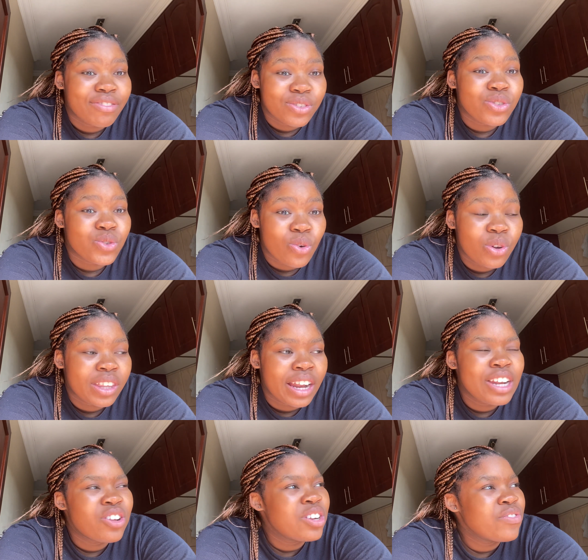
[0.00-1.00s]
so it's quarter,
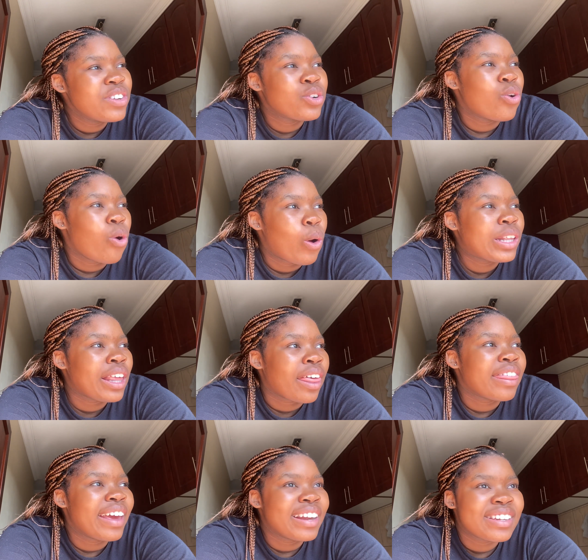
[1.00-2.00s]
not even quarter,
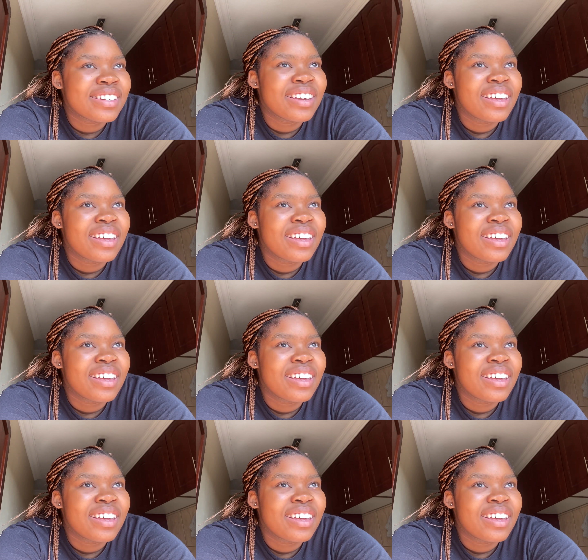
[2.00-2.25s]
third.